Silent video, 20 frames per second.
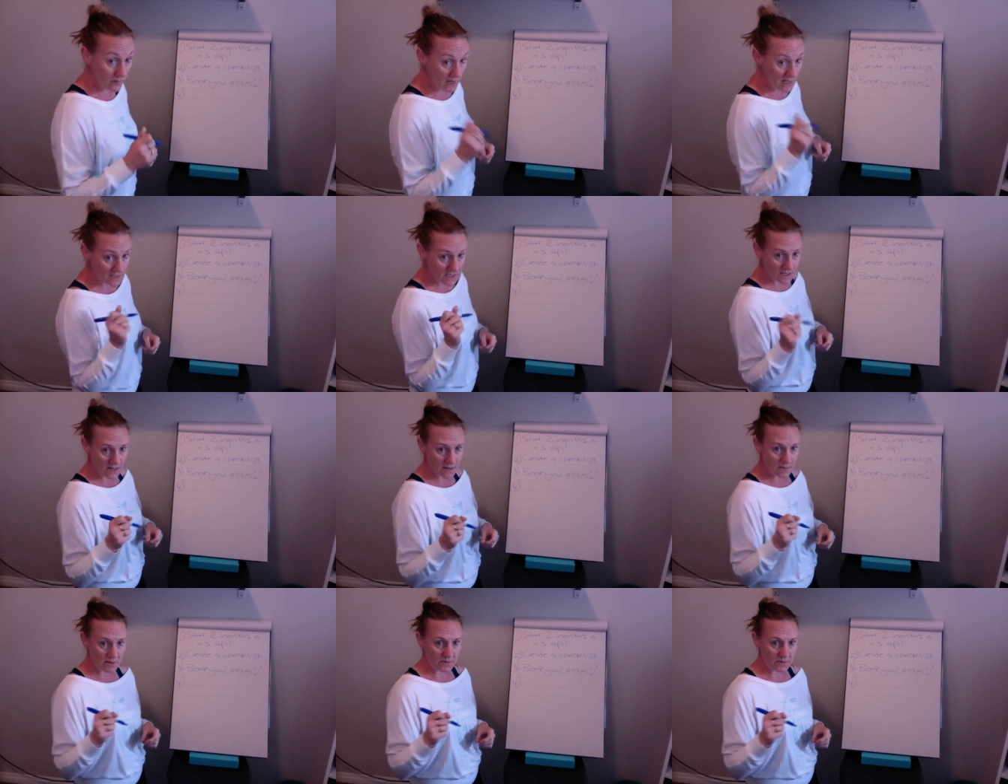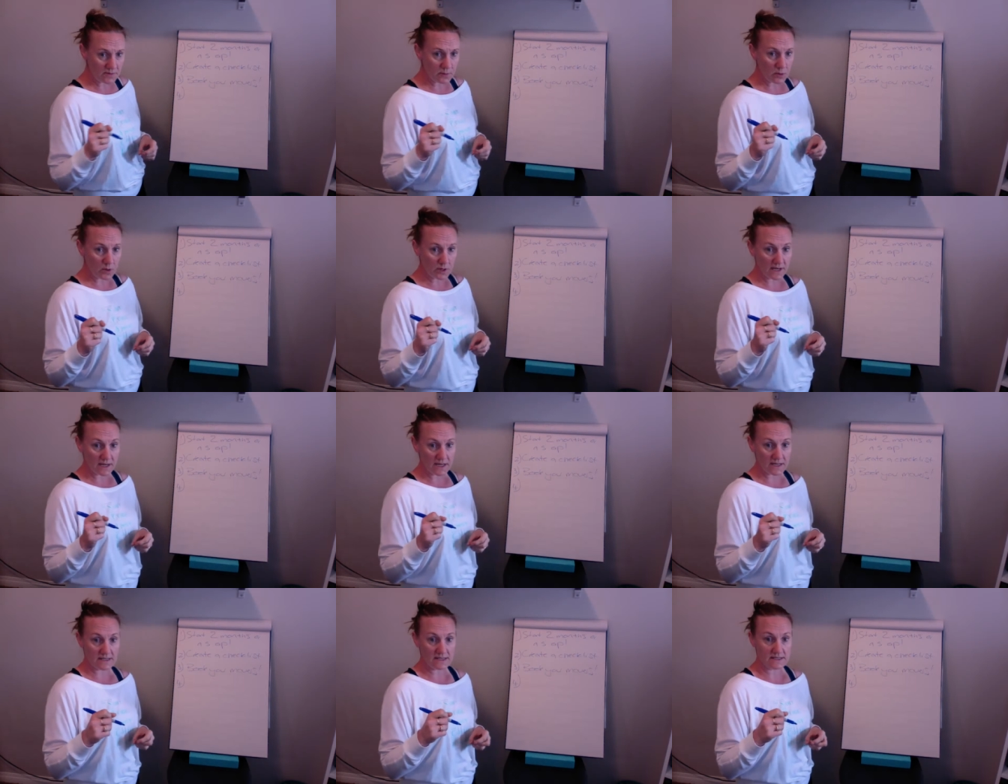So number four
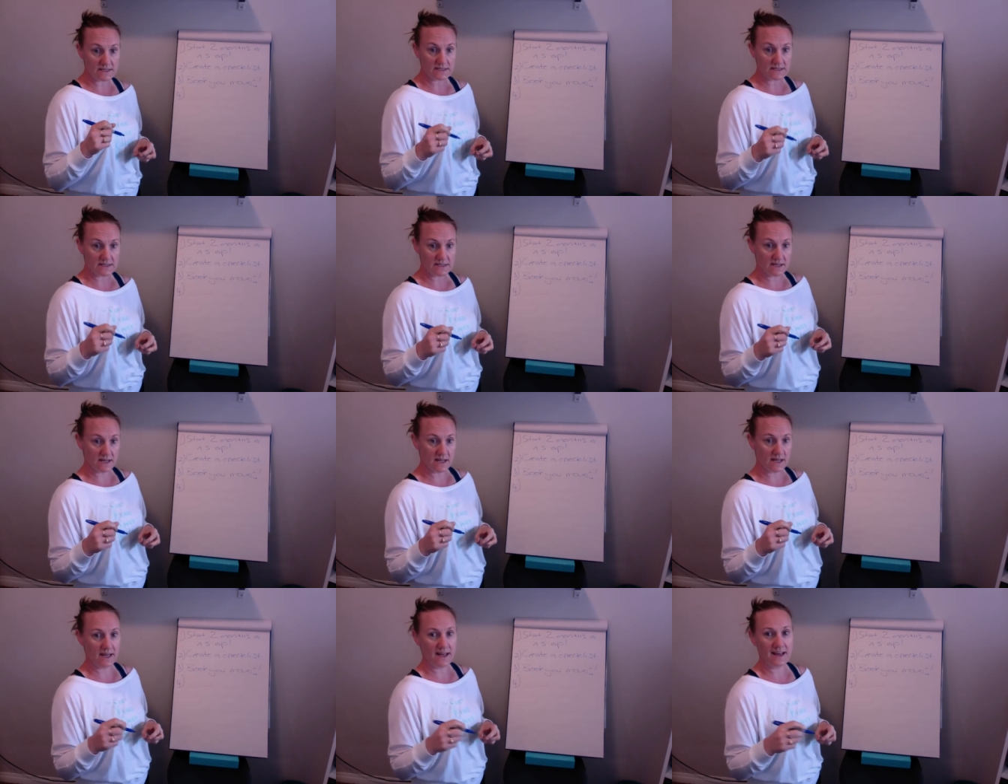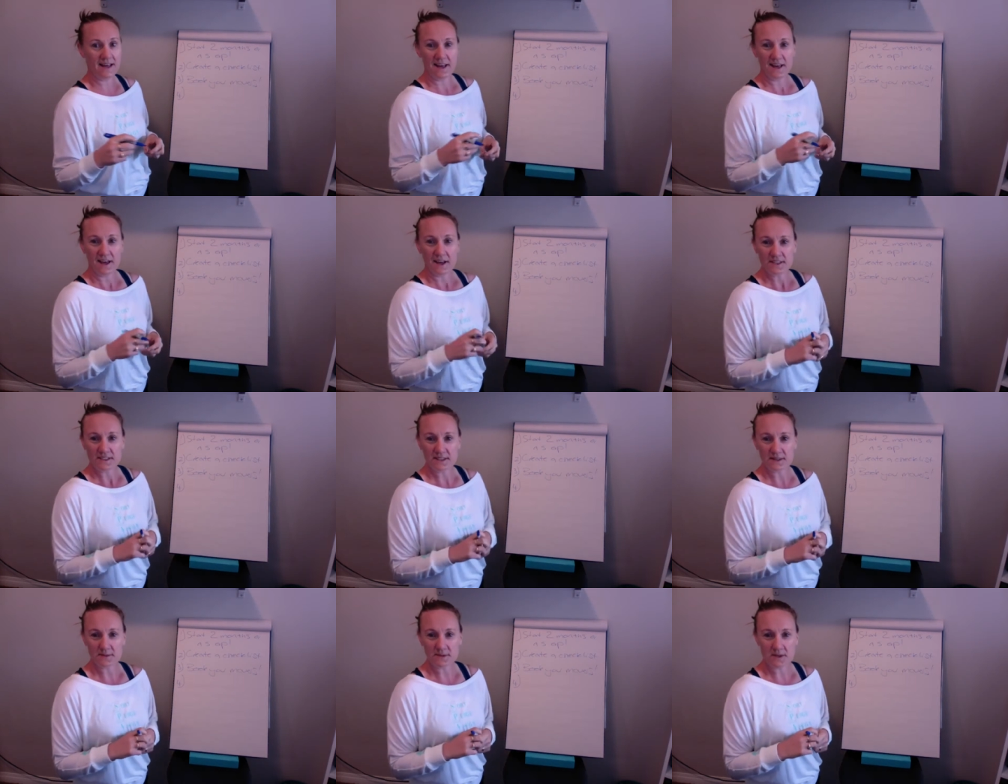is
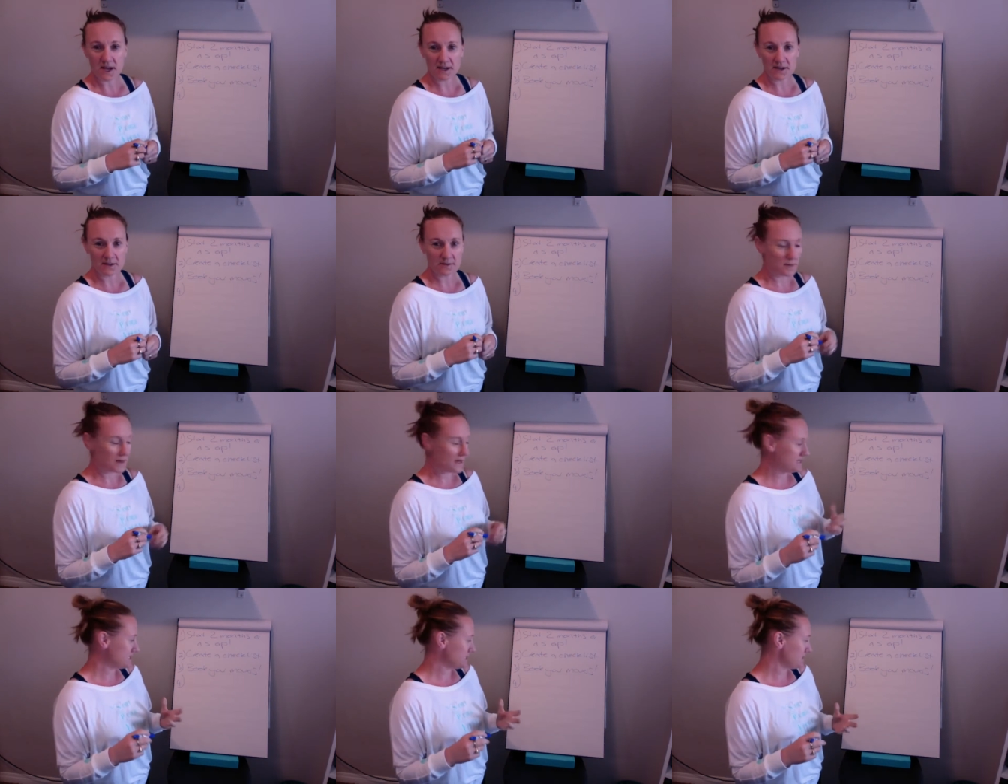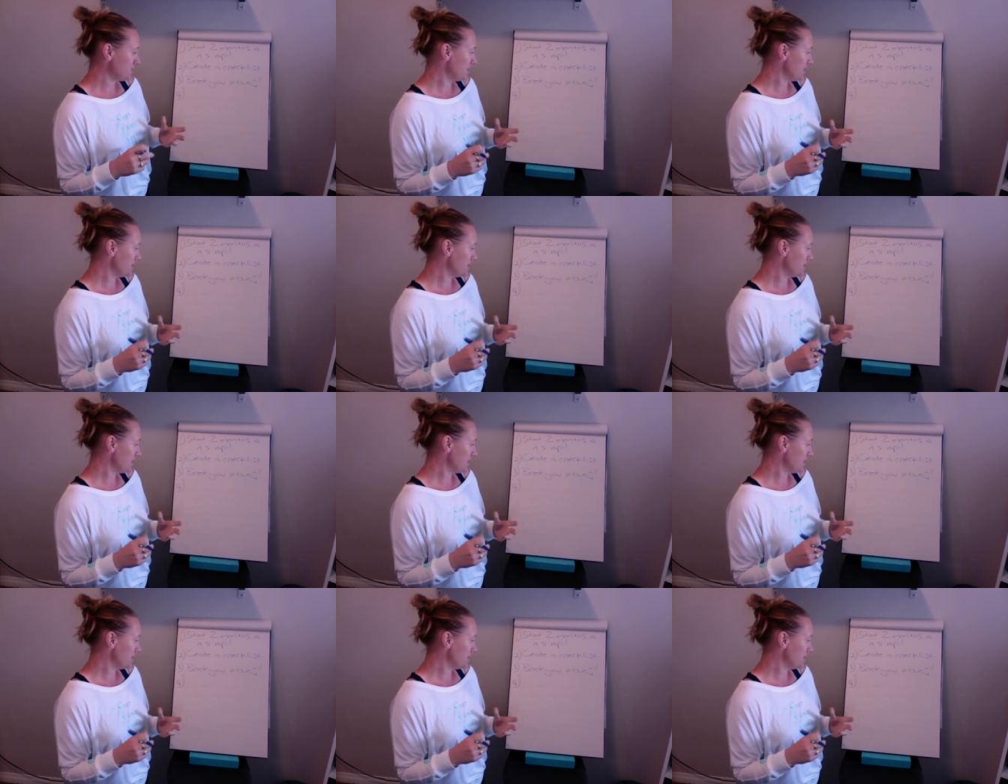seems kind of basic,